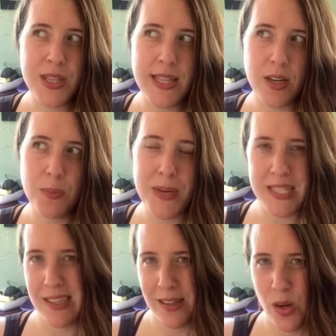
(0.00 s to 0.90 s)
There are
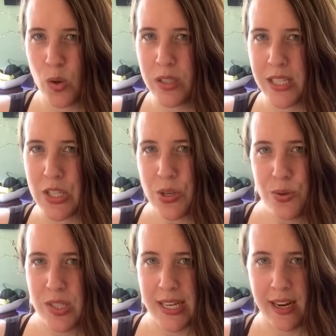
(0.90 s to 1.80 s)
basically only
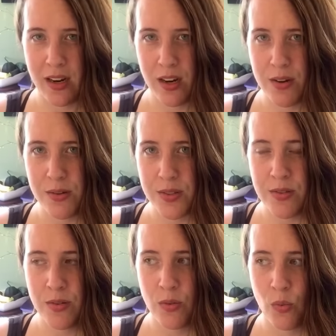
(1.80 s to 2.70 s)
two
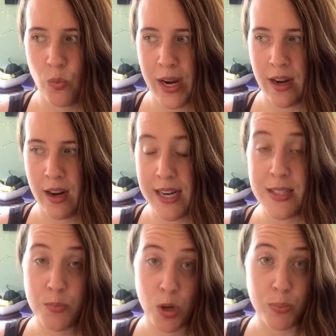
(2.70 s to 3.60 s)
scenarios where
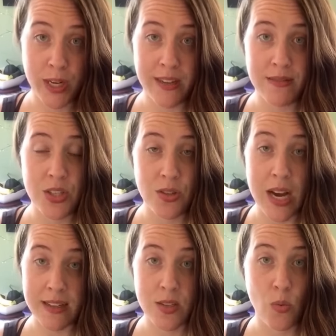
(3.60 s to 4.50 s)
it's appropriate to
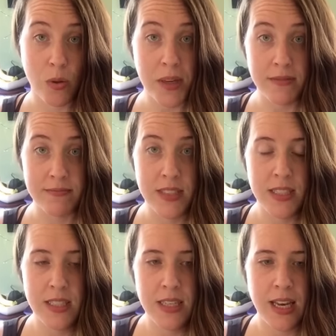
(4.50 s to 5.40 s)
ask a woman.
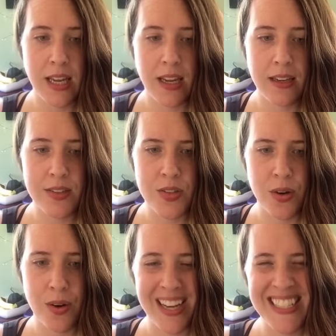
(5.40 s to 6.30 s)

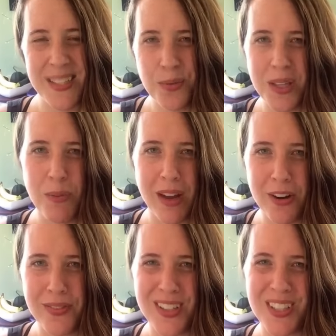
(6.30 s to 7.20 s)
So it doesn't really matter
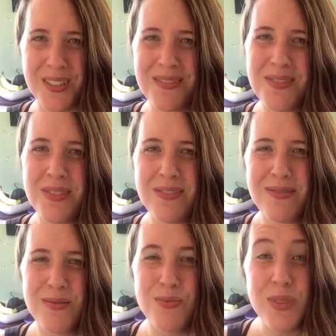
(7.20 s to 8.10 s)
if you're
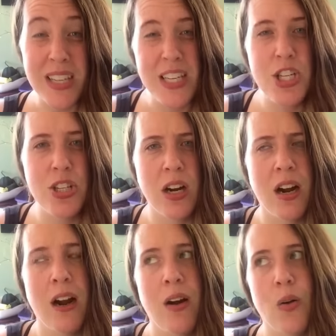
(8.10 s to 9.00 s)
really
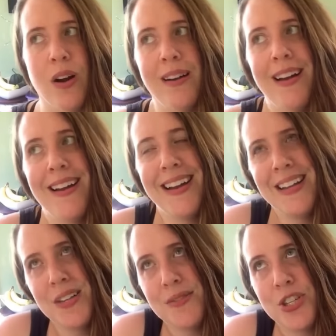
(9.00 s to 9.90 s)
sure or
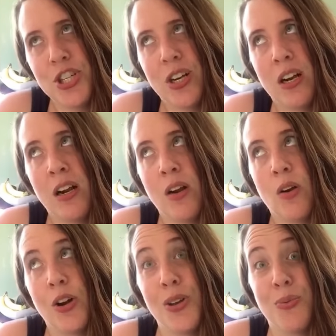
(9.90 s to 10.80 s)
kind of sure
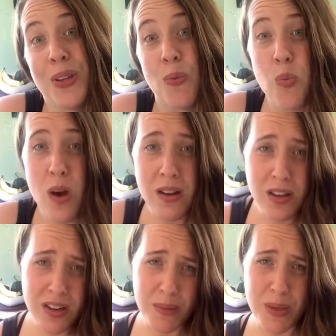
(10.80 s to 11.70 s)
or you really want
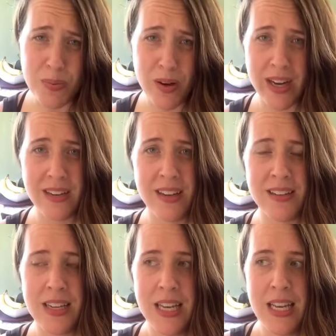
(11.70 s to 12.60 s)
her to be pregnant?